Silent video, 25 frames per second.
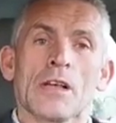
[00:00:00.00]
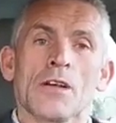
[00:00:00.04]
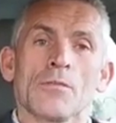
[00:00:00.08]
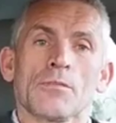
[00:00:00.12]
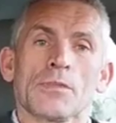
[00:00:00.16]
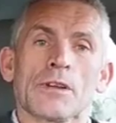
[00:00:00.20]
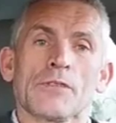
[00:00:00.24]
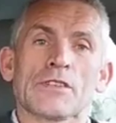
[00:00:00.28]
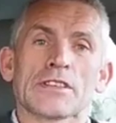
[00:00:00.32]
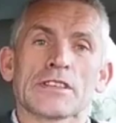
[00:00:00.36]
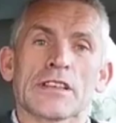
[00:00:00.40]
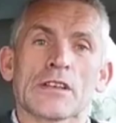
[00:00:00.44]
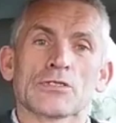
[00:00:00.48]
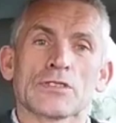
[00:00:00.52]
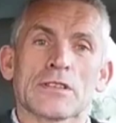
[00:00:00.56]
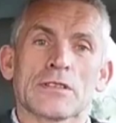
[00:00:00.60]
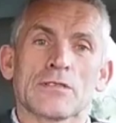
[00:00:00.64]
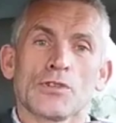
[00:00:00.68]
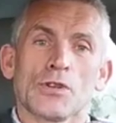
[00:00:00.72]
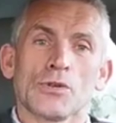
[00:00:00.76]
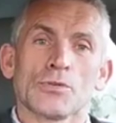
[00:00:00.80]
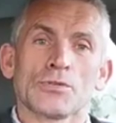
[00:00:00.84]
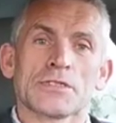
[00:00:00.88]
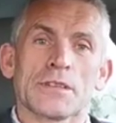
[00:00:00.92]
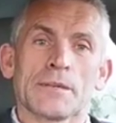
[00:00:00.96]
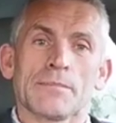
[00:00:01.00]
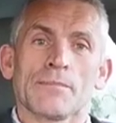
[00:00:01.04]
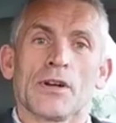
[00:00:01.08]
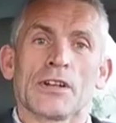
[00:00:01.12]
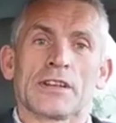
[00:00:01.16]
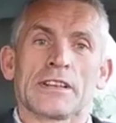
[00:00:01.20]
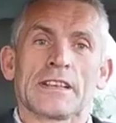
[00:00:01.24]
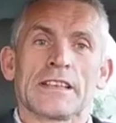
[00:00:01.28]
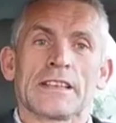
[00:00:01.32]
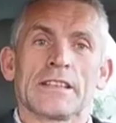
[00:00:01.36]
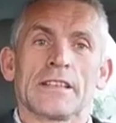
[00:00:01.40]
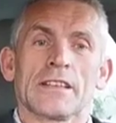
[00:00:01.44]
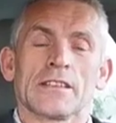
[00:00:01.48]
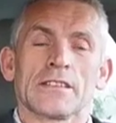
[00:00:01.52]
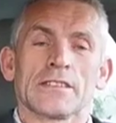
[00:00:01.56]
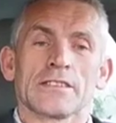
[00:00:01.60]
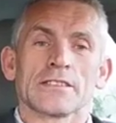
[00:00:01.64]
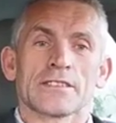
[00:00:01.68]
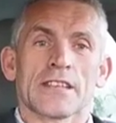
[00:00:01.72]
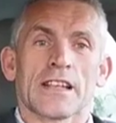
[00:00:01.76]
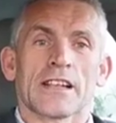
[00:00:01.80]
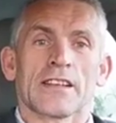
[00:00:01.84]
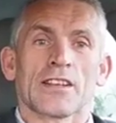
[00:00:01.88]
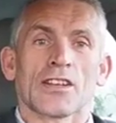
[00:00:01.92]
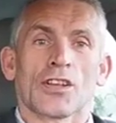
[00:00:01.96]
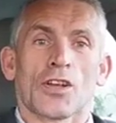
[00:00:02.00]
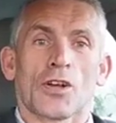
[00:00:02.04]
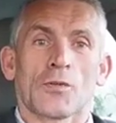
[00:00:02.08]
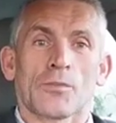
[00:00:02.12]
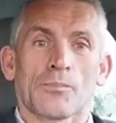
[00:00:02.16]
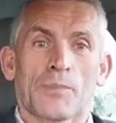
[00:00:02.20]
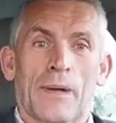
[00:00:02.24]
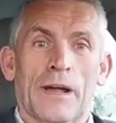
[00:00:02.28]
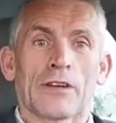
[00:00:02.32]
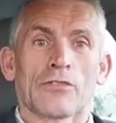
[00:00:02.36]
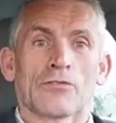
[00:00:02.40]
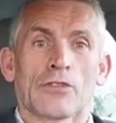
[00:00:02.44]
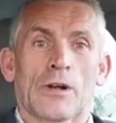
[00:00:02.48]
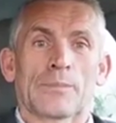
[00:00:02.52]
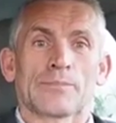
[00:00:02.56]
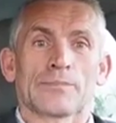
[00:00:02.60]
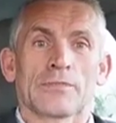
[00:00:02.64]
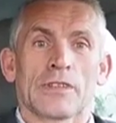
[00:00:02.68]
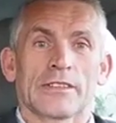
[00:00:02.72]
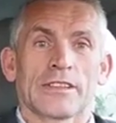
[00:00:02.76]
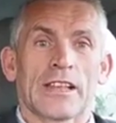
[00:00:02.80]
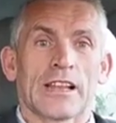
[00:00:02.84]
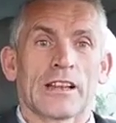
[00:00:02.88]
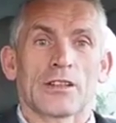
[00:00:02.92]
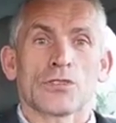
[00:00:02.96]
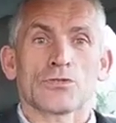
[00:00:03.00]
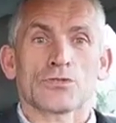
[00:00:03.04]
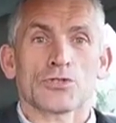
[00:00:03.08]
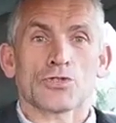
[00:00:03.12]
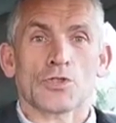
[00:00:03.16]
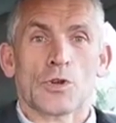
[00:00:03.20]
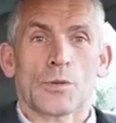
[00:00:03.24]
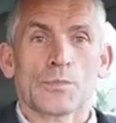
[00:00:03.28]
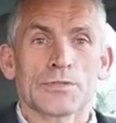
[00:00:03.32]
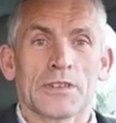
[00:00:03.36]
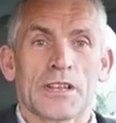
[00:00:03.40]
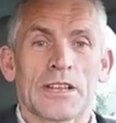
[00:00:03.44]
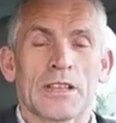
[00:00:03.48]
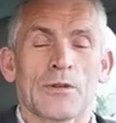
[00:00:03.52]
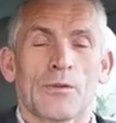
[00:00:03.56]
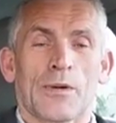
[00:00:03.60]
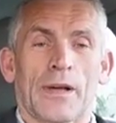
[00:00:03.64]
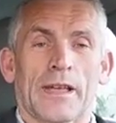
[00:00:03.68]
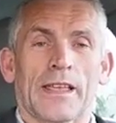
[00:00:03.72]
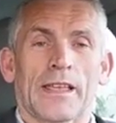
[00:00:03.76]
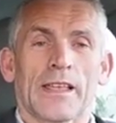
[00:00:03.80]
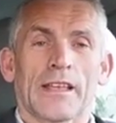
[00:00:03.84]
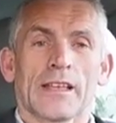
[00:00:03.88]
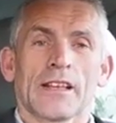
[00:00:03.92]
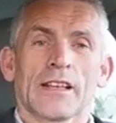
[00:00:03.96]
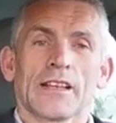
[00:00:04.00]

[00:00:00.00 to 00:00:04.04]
But if it's actually losing money, it's then going to go bankrupt and they're losing jobs anyway.